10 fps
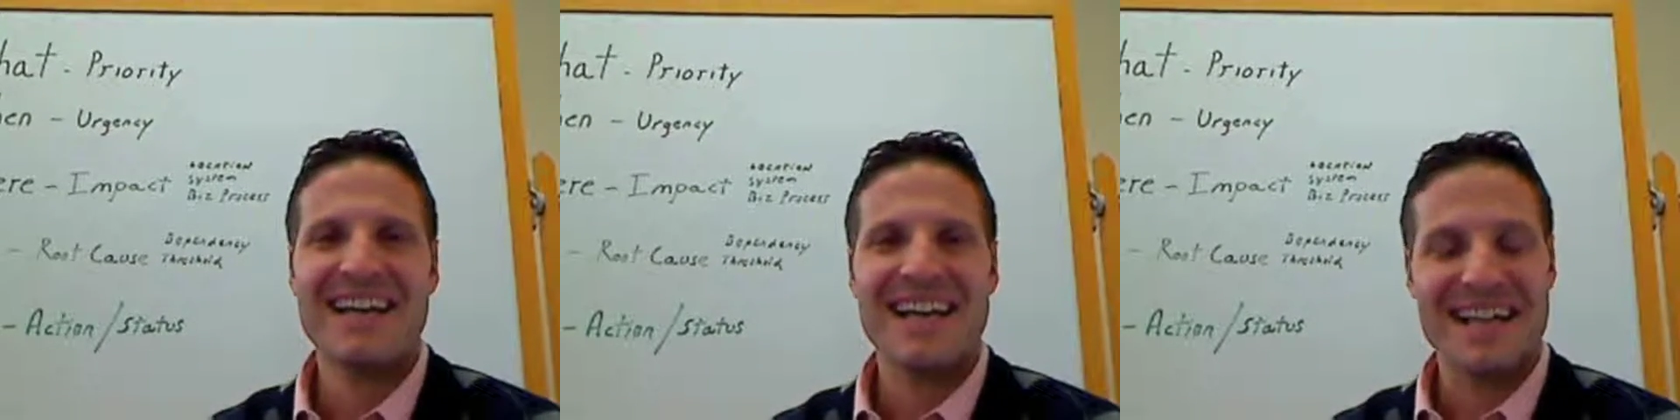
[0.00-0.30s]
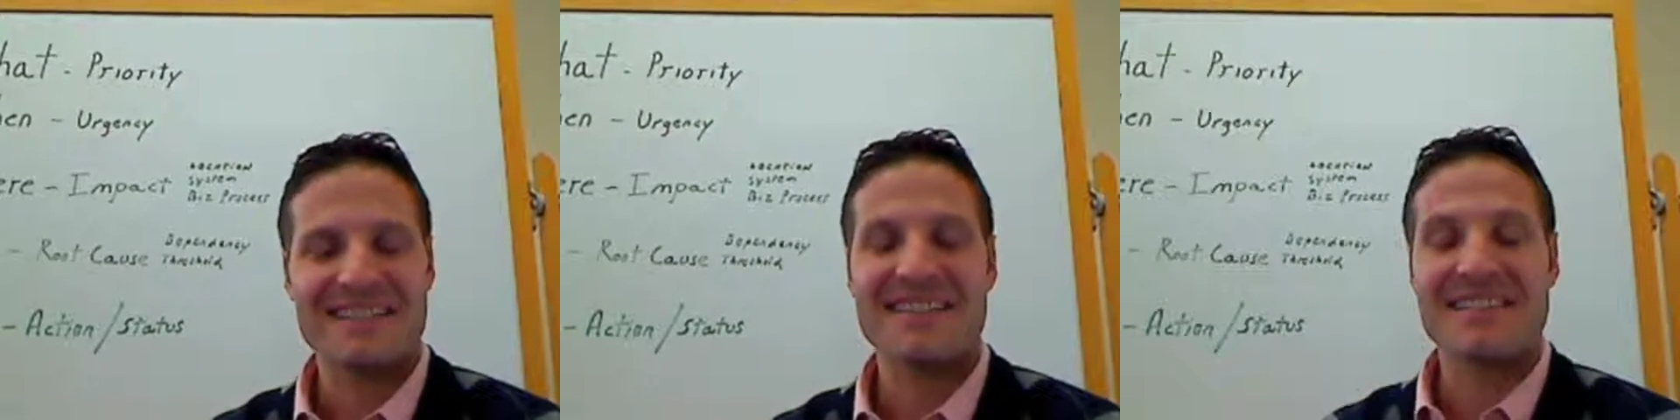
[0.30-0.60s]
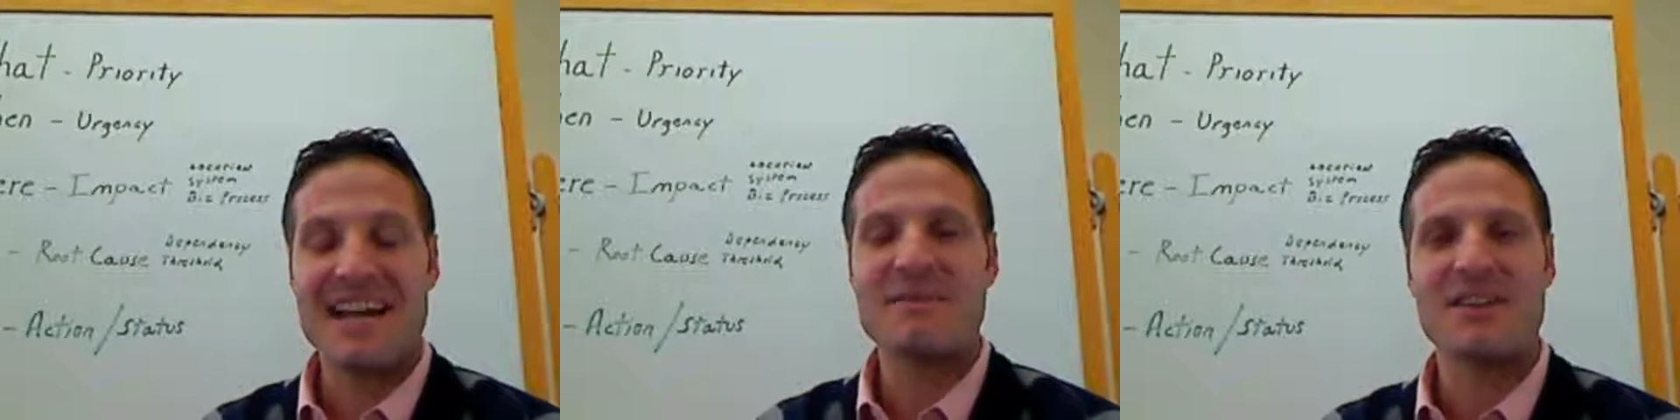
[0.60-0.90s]
As things
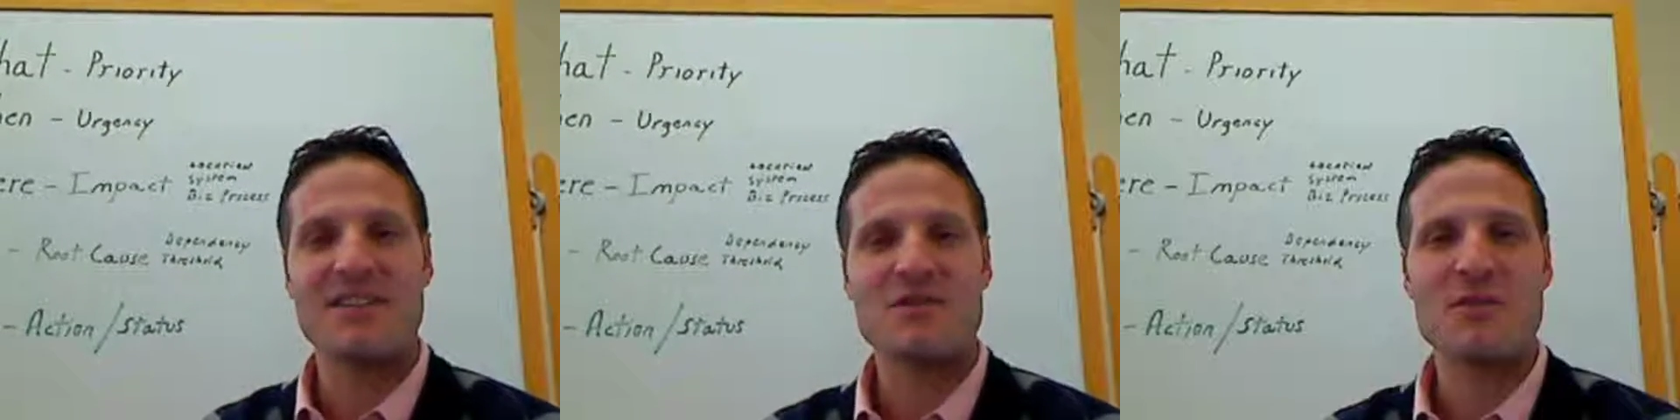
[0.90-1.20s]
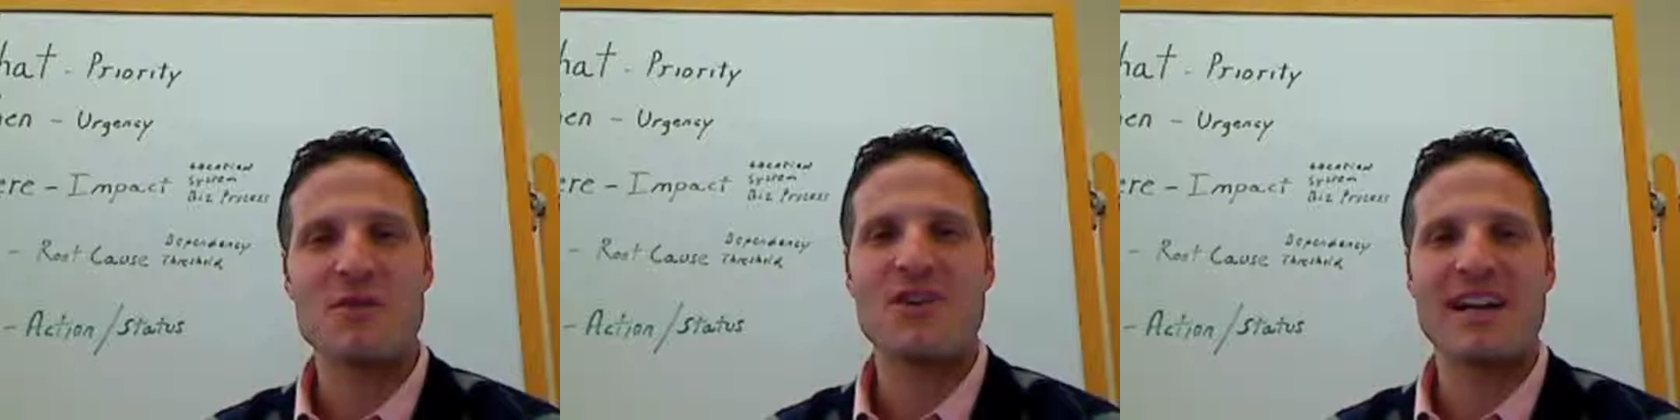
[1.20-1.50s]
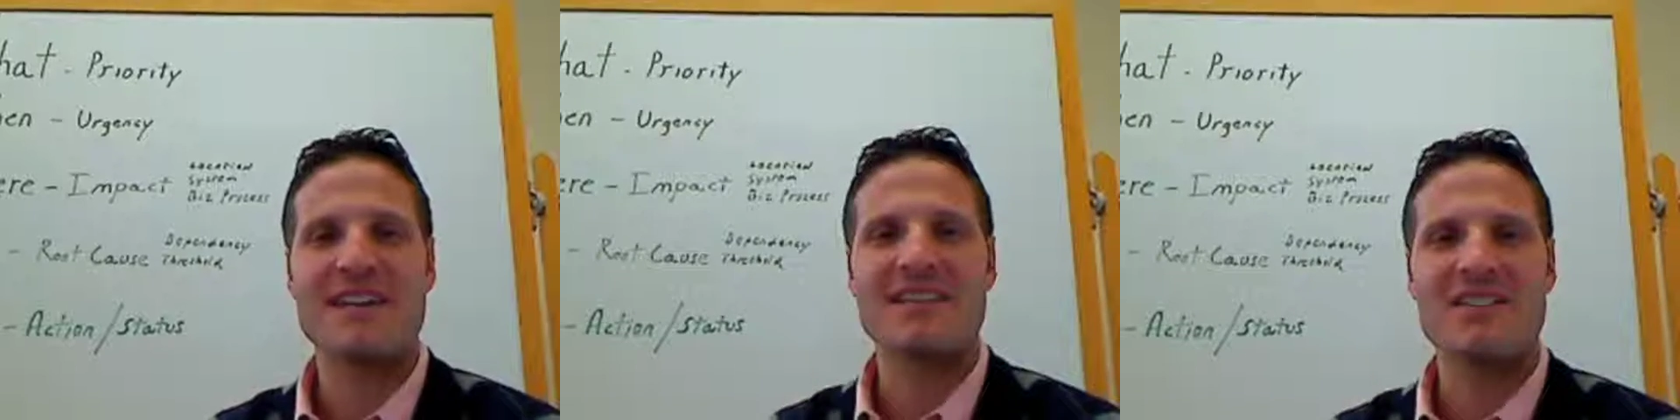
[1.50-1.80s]
happen in a support
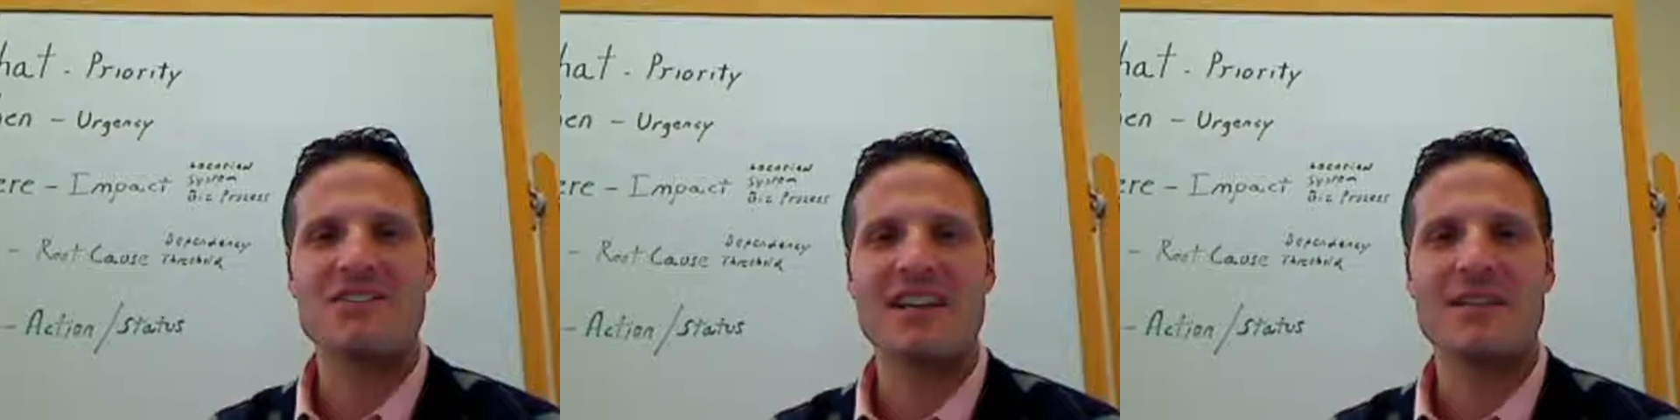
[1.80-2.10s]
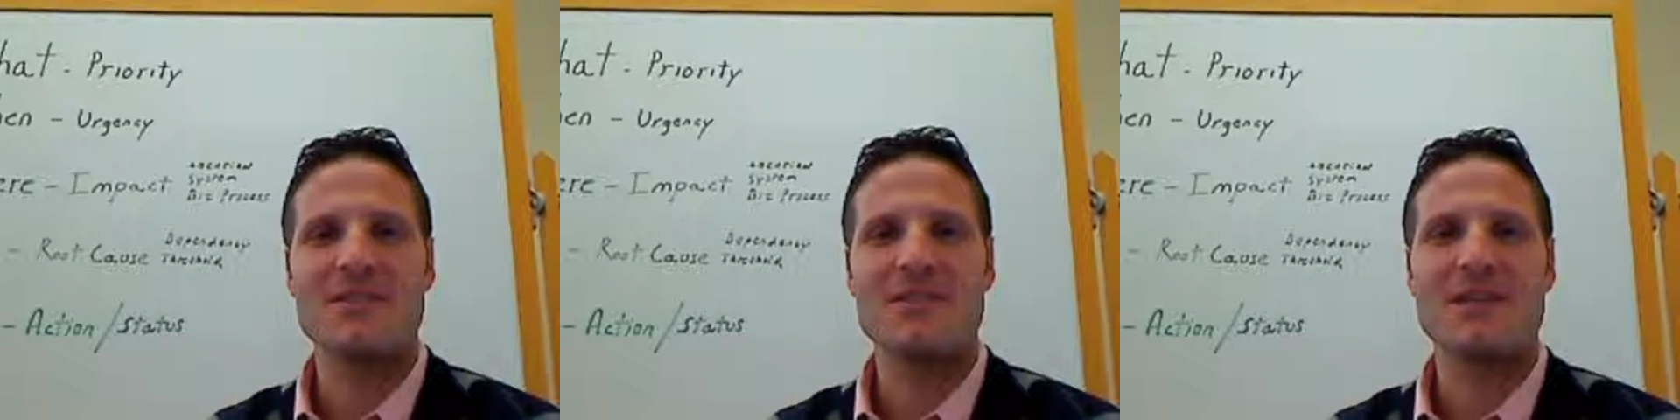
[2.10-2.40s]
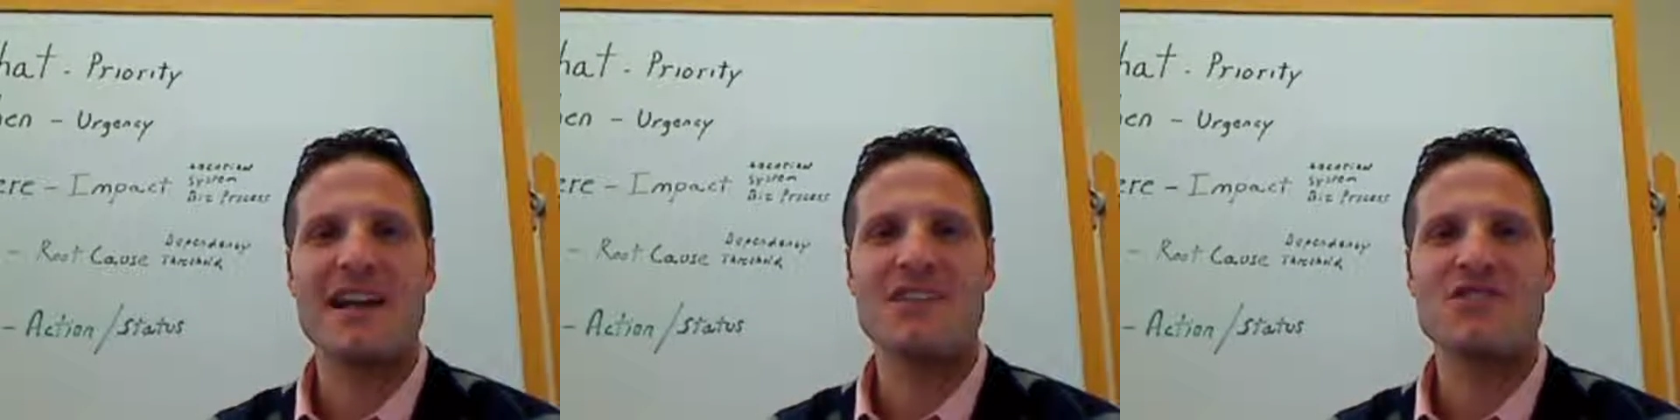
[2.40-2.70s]
organization, you can
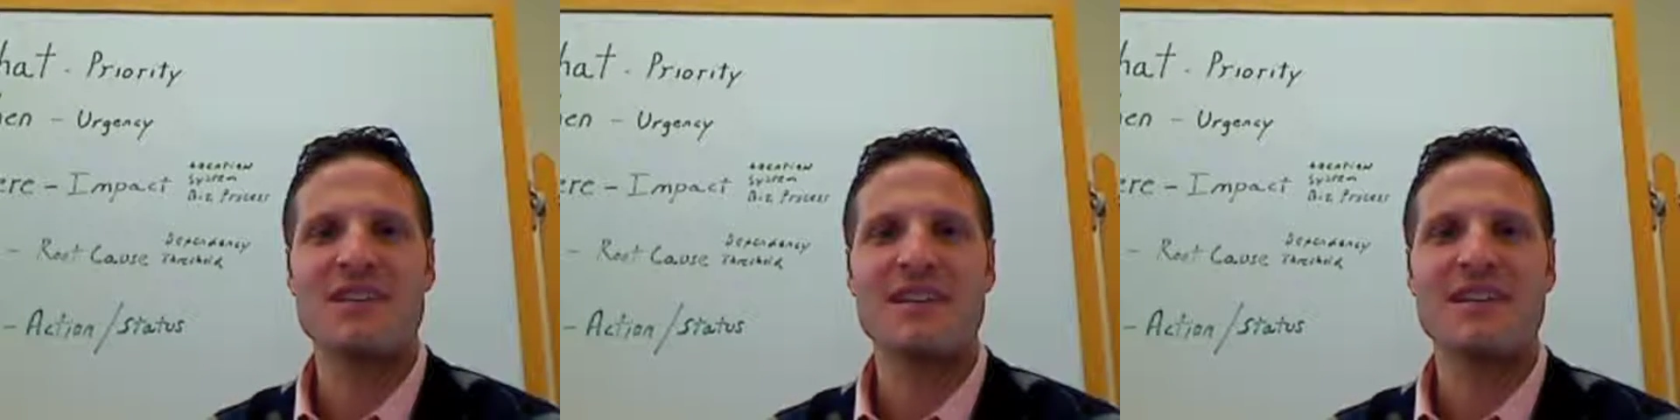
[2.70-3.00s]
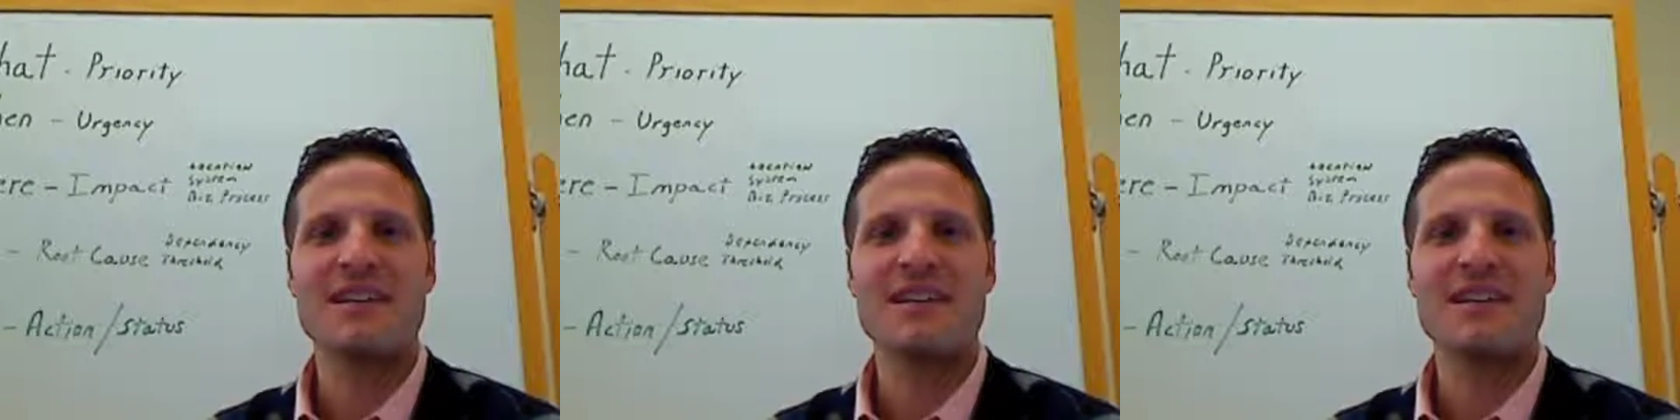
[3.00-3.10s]
imagine,